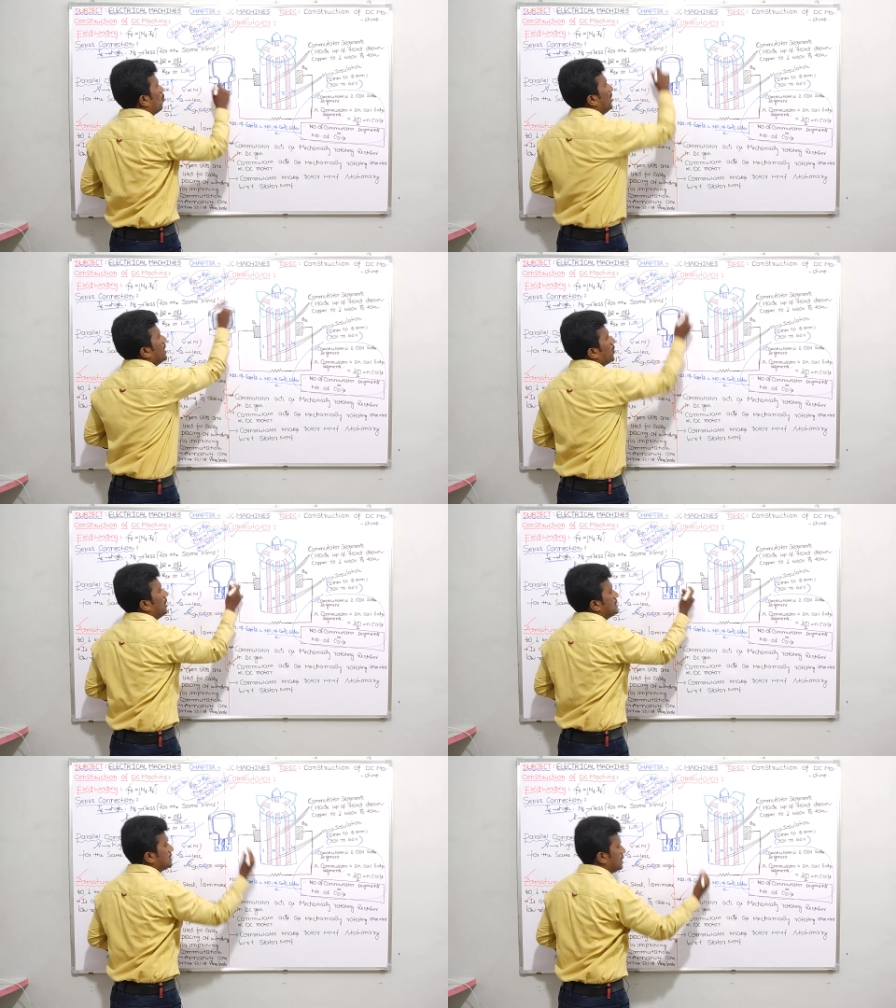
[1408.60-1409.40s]
one
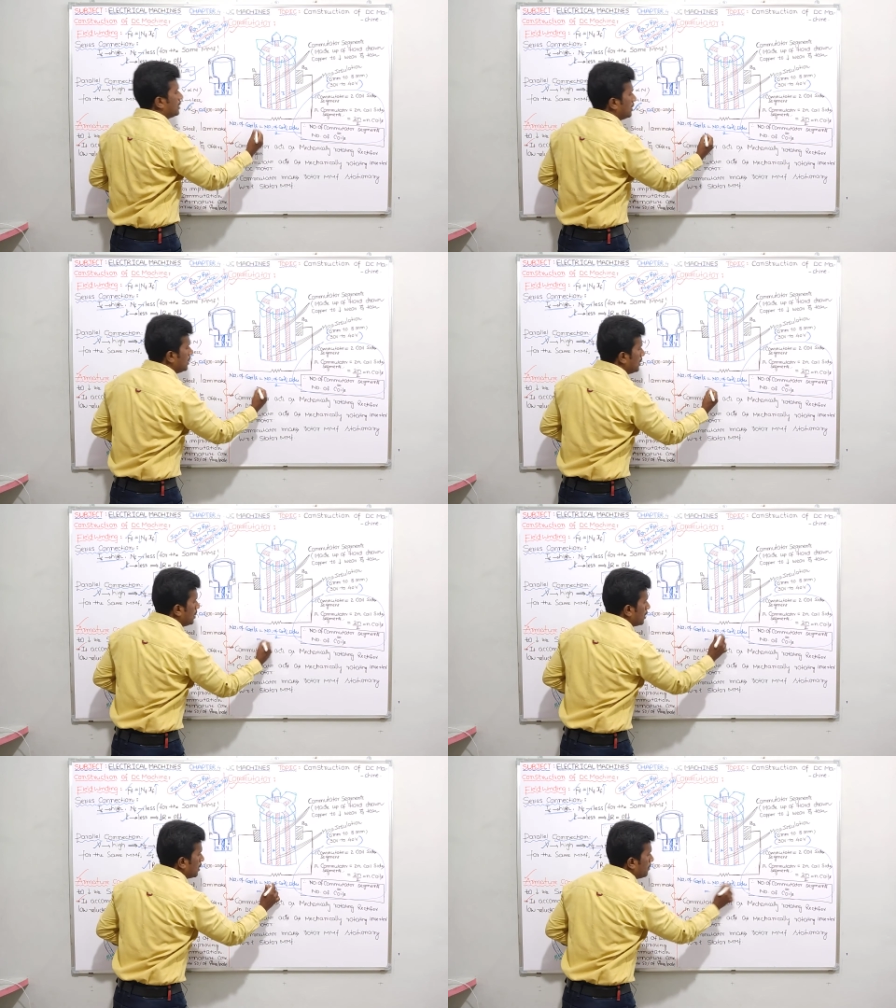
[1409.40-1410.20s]
coil is there.
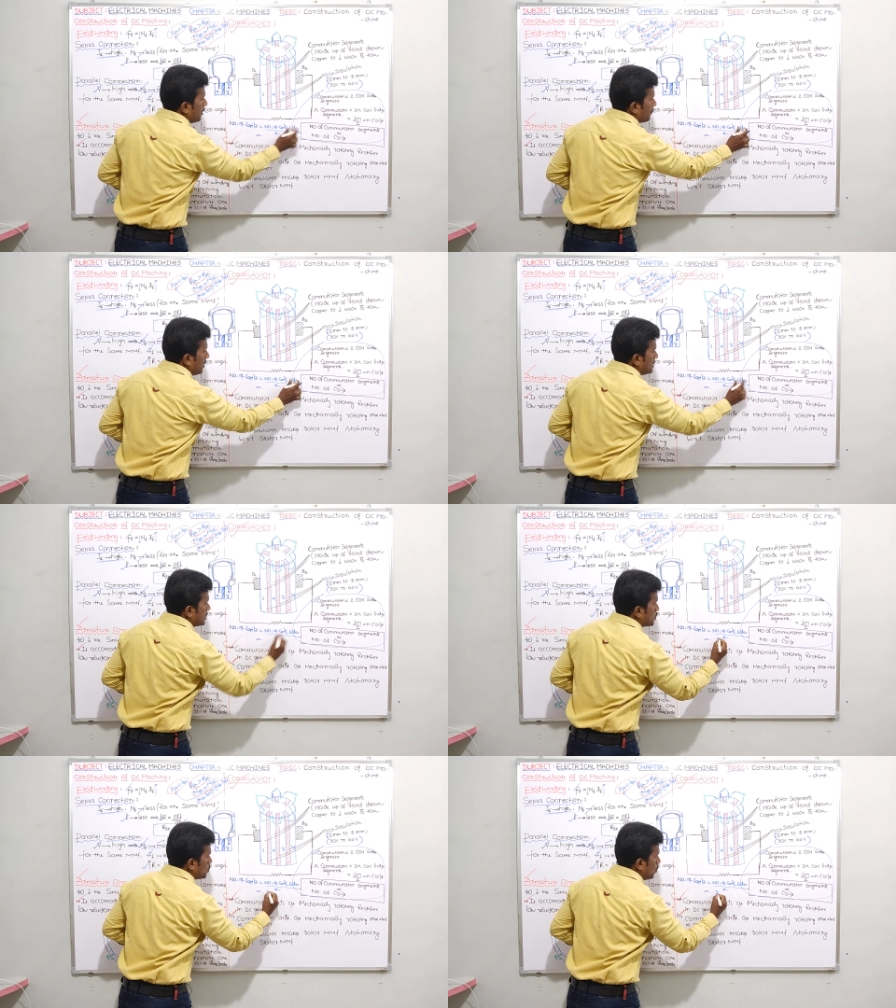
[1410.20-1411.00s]
Number of coils
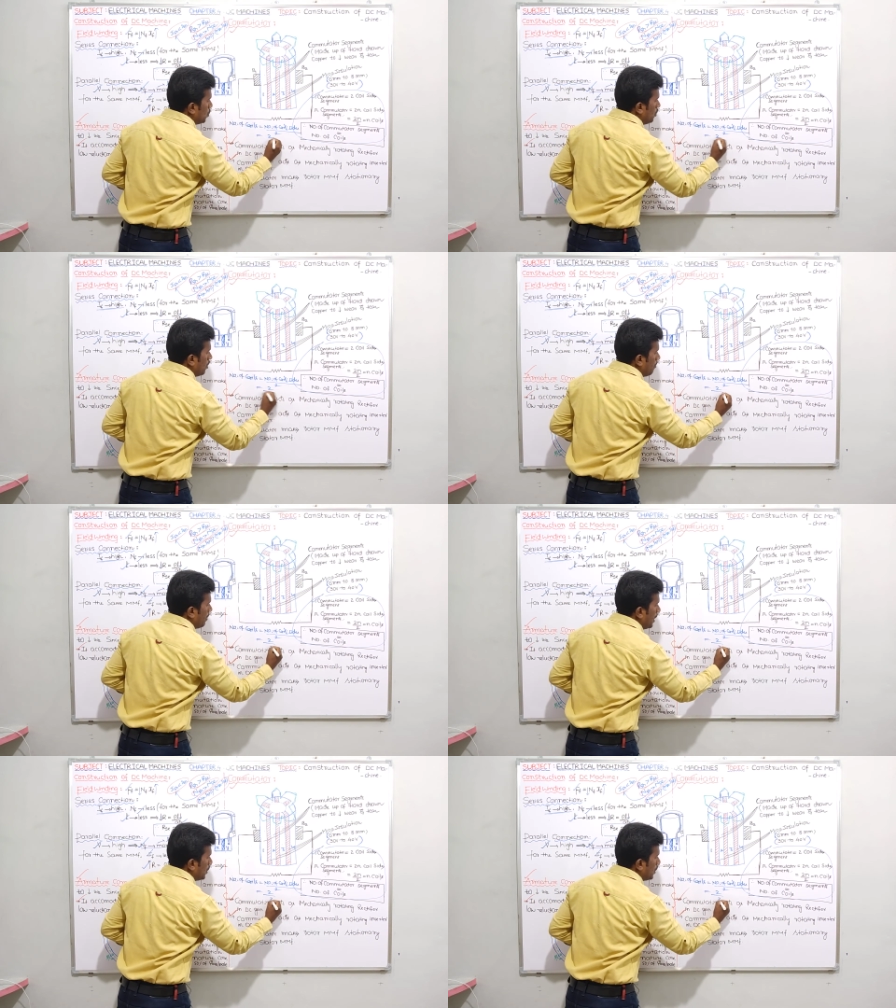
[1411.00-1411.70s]
is 2 by